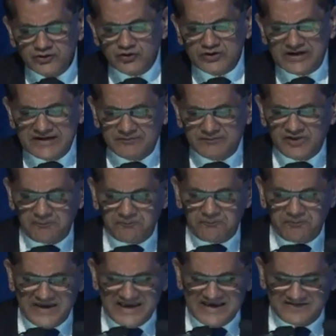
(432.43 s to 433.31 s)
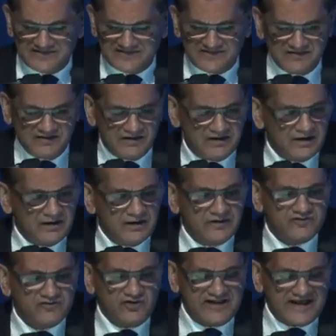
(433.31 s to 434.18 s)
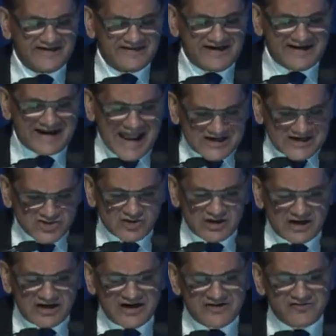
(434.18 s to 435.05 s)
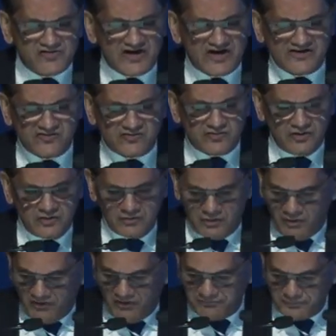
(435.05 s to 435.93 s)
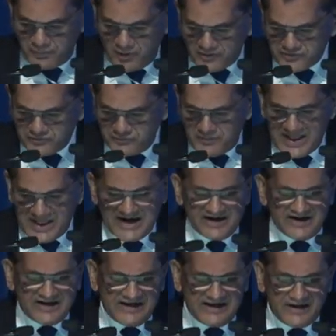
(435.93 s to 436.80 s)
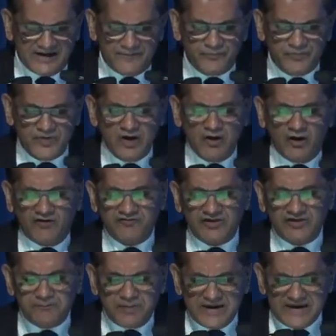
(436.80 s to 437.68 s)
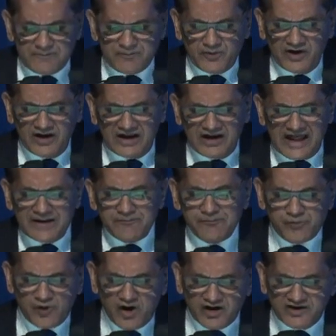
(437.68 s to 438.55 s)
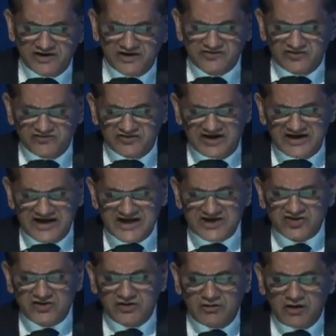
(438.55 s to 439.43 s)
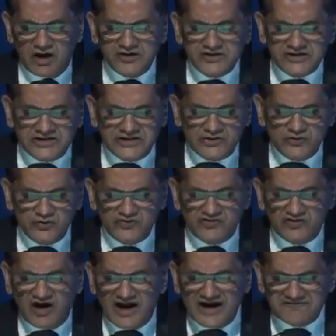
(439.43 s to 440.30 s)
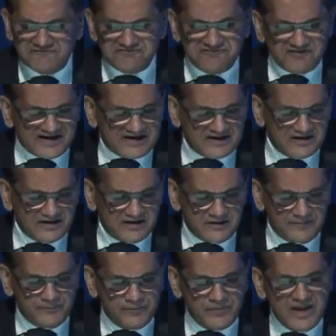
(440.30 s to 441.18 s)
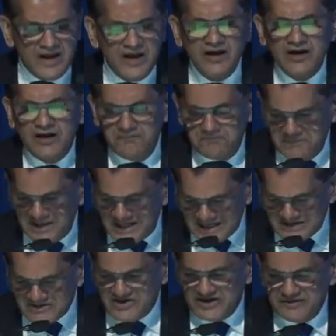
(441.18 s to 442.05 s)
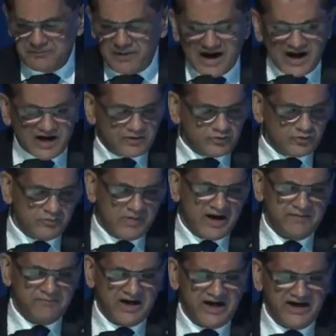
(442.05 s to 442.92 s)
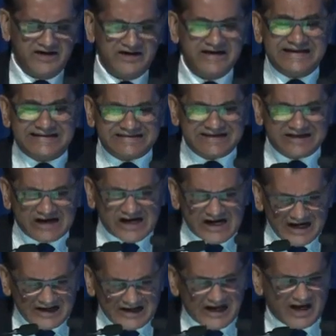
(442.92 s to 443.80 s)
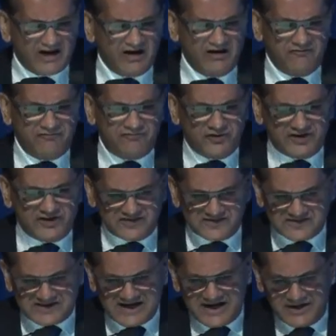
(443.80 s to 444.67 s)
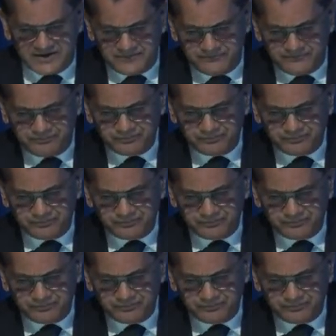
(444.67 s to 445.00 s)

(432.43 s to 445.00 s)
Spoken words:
to keep the peace so that the national interest of prosperity of the people and progress of the nation continues unfettered. Military power, to my mind, is critical for the state.